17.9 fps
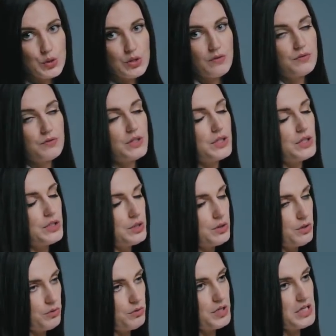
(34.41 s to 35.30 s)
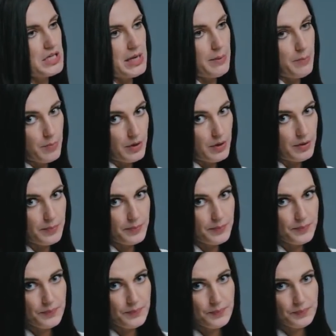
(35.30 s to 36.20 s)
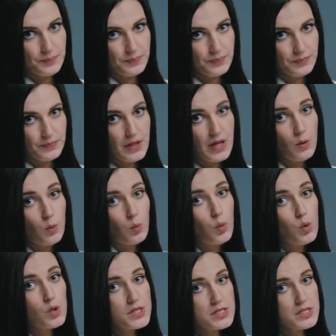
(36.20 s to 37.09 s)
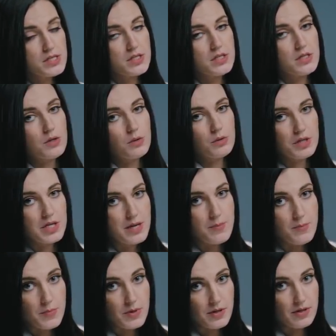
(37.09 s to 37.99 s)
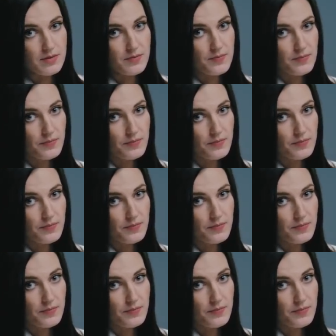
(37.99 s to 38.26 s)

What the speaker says: of the EORI number. What is an EORI number?